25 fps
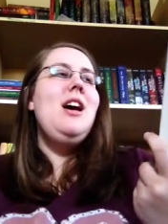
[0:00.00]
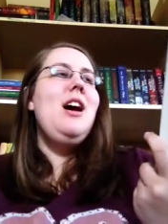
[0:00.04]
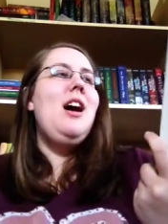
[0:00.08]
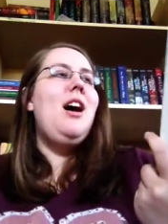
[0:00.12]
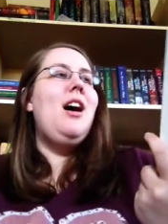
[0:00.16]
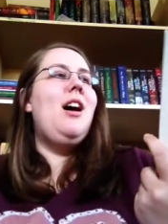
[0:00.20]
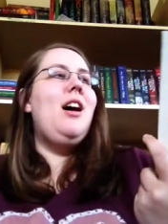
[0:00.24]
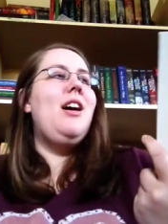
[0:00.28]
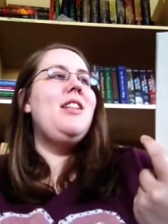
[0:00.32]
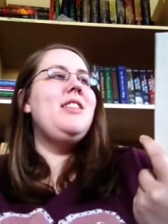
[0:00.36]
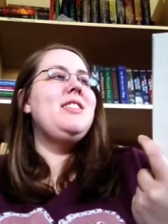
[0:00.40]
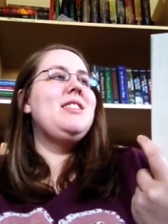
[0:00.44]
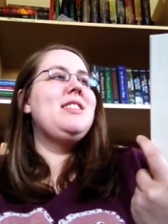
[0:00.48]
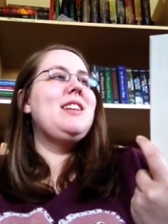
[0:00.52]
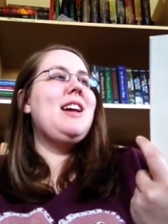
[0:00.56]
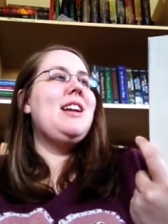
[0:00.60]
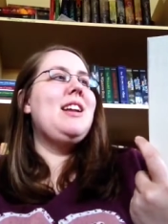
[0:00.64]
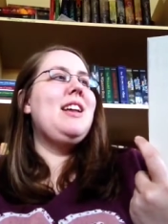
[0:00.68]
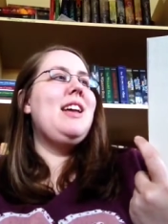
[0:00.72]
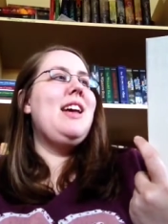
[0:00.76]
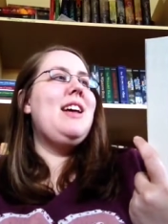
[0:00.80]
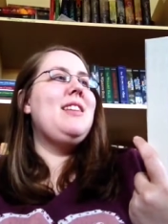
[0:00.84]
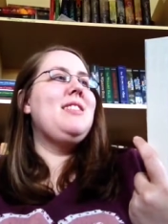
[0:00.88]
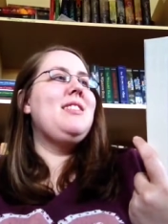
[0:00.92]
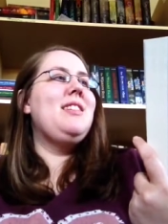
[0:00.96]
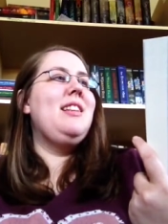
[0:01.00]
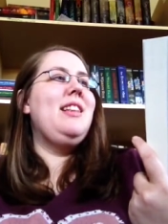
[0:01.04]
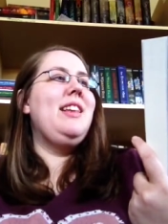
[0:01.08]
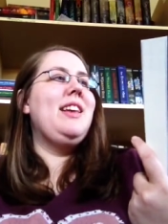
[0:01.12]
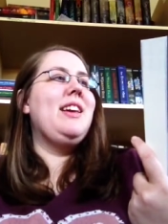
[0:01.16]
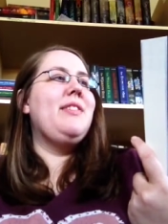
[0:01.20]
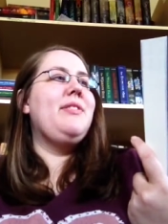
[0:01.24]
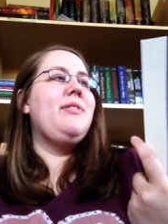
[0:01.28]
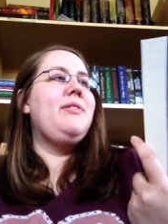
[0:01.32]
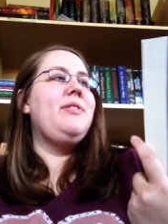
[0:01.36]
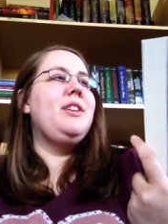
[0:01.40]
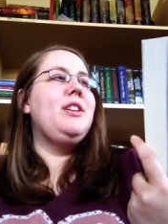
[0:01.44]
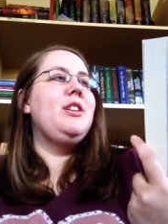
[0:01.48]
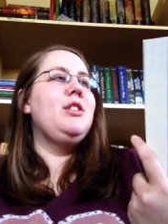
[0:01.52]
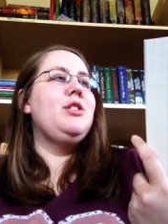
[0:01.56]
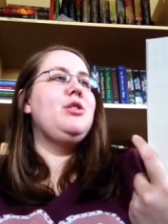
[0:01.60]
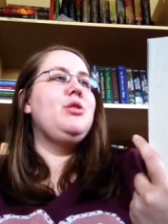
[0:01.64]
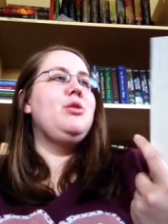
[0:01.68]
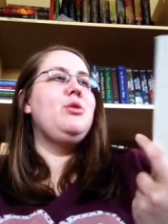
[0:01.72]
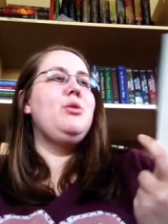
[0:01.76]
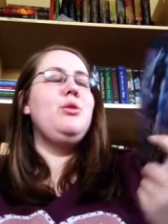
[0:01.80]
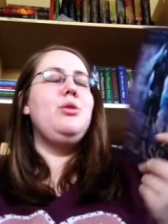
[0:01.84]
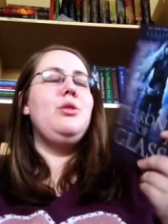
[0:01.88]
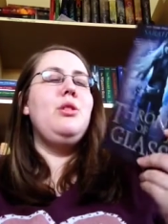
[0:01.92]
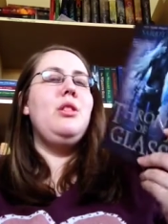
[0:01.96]
This kind of has a feel
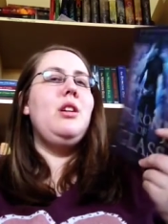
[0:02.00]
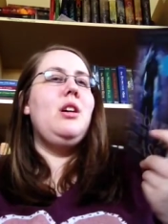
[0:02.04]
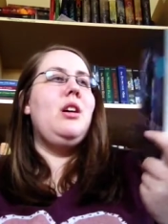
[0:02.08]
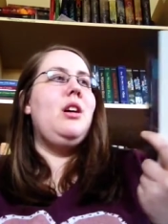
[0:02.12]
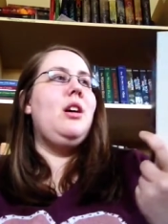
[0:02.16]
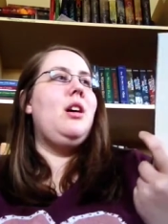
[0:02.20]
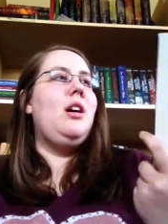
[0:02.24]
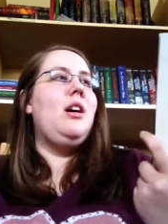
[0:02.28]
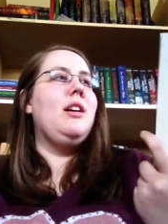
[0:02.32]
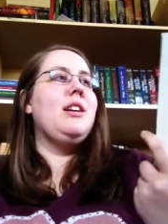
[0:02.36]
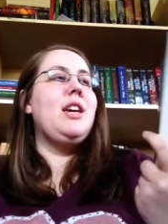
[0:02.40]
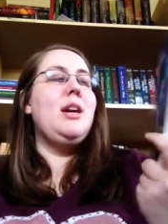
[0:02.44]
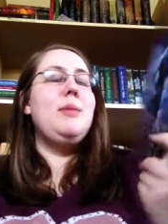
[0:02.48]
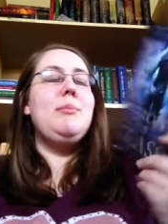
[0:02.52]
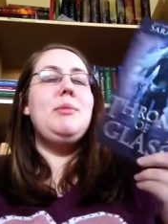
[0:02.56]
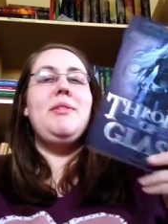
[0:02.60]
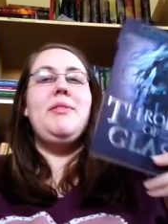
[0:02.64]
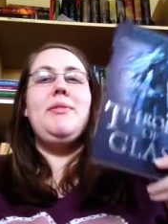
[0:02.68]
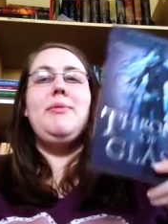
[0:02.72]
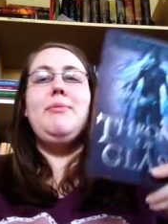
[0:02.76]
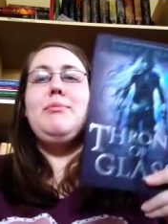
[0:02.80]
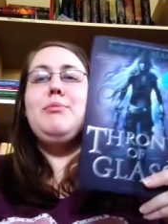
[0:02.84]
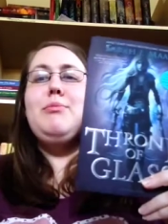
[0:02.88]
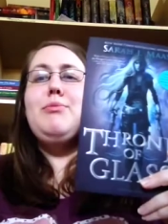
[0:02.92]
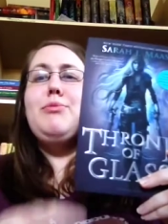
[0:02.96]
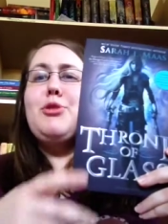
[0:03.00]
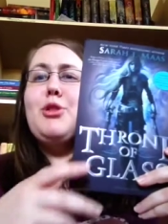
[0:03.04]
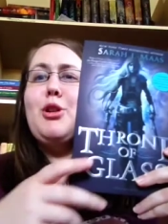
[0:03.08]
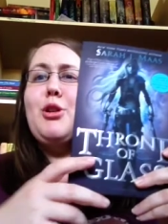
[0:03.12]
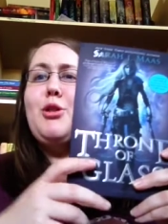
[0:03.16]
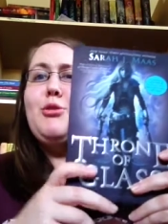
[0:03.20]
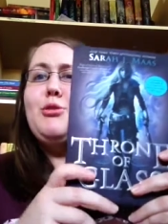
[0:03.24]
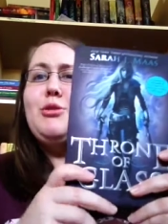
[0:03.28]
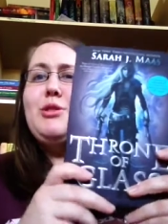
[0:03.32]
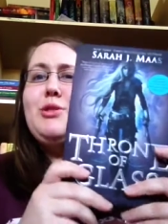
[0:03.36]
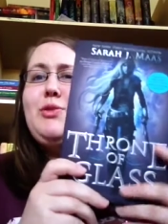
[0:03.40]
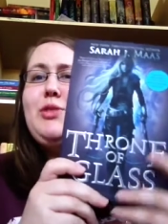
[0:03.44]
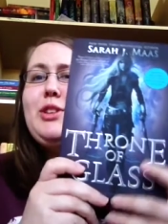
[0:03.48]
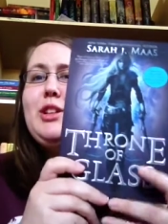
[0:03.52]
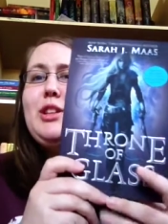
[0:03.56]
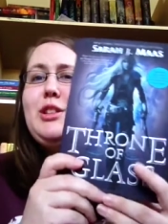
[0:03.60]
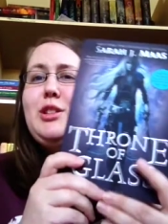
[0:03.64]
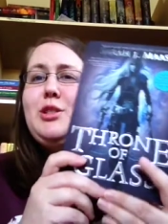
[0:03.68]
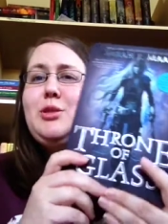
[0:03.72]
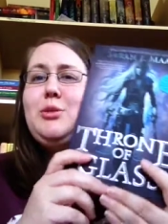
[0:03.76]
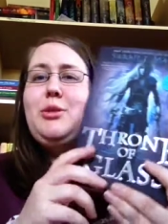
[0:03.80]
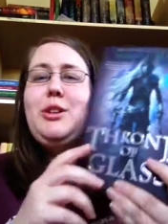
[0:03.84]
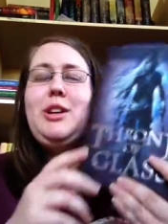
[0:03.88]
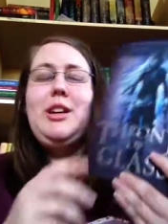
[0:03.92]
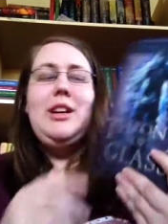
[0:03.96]
to a Game of Thrones feel
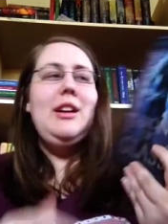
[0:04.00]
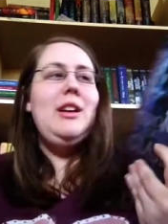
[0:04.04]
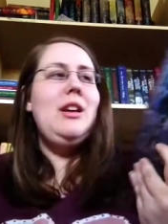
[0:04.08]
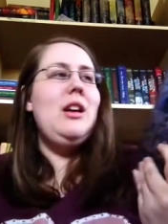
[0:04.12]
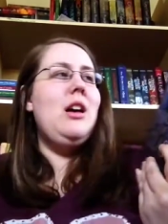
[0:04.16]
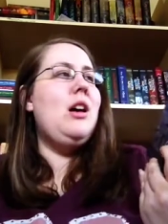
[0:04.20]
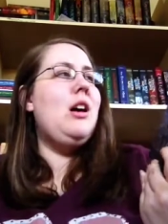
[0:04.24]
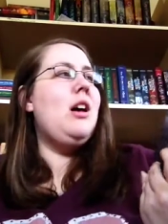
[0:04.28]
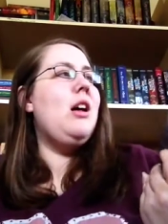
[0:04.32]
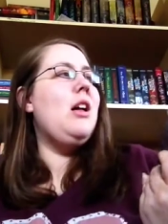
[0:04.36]
to it,